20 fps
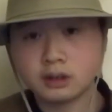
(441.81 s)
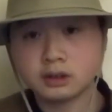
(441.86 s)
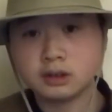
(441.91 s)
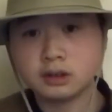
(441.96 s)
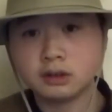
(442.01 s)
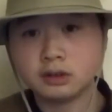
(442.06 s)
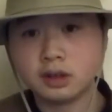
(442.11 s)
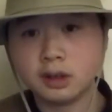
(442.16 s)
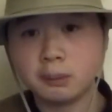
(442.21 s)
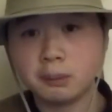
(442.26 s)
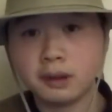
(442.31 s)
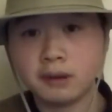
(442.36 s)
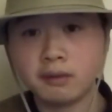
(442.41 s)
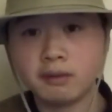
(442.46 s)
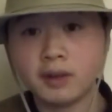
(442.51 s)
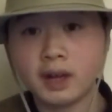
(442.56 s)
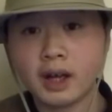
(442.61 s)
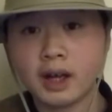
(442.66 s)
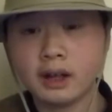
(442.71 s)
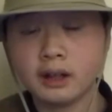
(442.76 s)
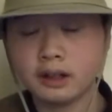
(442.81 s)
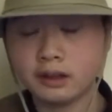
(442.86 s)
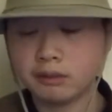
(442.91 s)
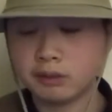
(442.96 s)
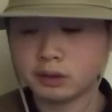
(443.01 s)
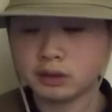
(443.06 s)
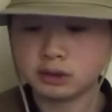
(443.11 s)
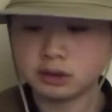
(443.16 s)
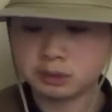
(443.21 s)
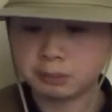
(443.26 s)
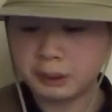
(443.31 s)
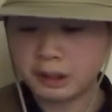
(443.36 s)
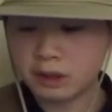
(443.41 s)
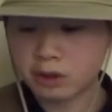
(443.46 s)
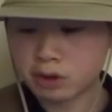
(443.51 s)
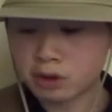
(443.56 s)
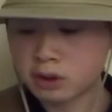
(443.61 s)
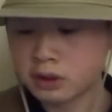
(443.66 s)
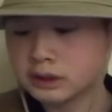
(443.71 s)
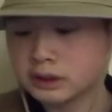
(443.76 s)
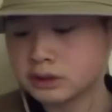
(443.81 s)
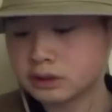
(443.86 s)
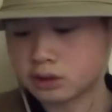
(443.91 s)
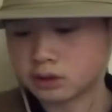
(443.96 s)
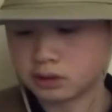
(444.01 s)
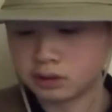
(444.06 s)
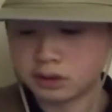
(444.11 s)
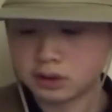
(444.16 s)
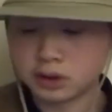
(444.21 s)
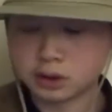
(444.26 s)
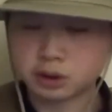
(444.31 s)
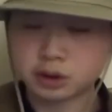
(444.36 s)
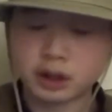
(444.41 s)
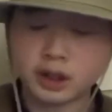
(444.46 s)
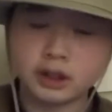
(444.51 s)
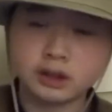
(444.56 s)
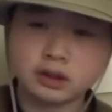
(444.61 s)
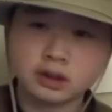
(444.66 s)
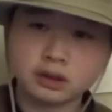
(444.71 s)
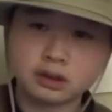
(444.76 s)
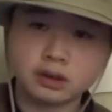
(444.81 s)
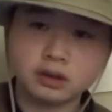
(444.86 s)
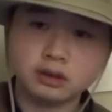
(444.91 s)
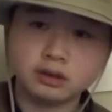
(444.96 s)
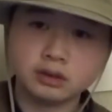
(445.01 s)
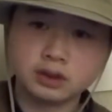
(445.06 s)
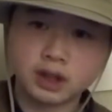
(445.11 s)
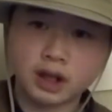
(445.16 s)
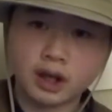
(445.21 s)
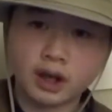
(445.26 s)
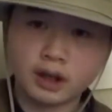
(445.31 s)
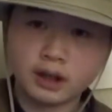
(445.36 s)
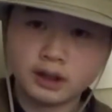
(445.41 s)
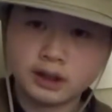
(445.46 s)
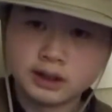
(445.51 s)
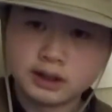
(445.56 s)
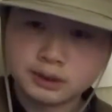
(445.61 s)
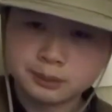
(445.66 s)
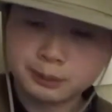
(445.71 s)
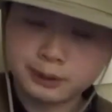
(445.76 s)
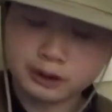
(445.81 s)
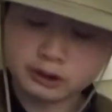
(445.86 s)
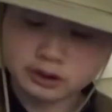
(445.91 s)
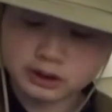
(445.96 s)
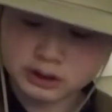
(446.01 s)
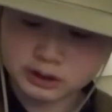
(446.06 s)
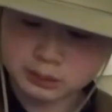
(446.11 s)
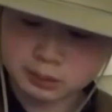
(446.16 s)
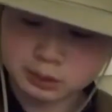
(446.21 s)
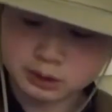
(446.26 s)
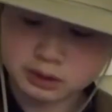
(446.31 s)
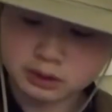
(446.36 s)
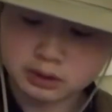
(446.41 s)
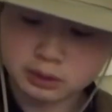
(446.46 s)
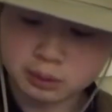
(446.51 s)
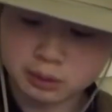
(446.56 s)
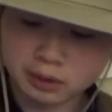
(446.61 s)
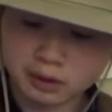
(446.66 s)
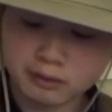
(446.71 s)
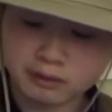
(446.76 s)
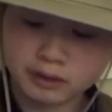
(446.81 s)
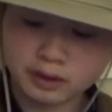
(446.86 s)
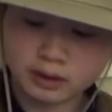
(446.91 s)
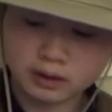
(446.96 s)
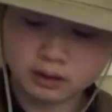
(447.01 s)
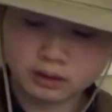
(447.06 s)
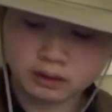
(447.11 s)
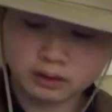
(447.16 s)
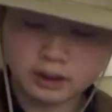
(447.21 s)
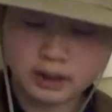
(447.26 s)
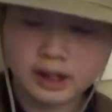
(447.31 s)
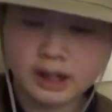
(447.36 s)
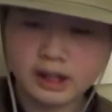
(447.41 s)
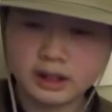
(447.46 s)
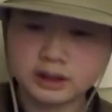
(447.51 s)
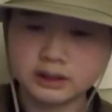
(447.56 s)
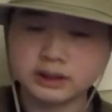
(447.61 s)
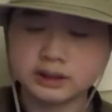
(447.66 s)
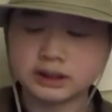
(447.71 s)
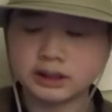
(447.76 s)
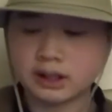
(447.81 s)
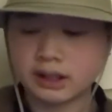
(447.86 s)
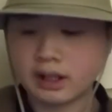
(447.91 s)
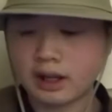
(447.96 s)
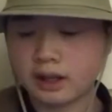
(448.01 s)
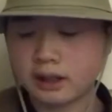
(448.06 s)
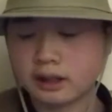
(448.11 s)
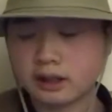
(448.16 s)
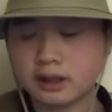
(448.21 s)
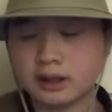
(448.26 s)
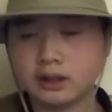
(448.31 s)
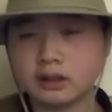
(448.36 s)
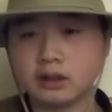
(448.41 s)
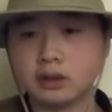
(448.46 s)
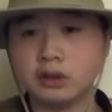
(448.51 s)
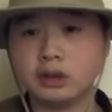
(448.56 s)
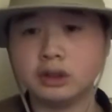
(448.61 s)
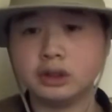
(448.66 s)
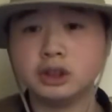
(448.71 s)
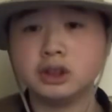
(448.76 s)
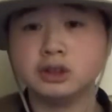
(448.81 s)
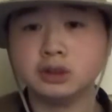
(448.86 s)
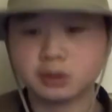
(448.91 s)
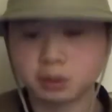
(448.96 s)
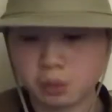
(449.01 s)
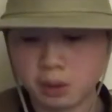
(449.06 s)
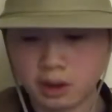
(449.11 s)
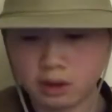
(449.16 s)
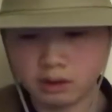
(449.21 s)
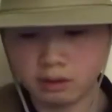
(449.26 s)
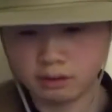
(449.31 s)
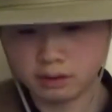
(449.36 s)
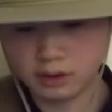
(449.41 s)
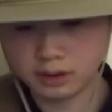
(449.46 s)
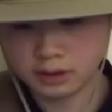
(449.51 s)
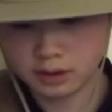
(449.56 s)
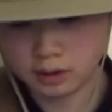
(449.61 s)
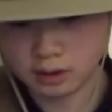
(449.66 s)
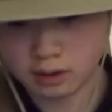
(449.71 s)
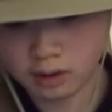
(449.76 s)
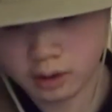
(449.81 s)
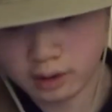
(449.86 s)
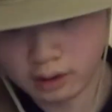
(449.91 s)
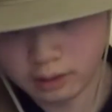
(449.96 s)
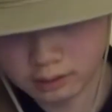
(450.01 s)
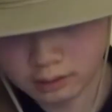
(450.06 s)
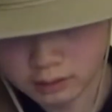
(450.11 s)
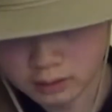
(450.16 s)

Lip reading: To limit that, either use bigger hooks or you could try to use spinners and spoons where they're less likely going to swallow it whole.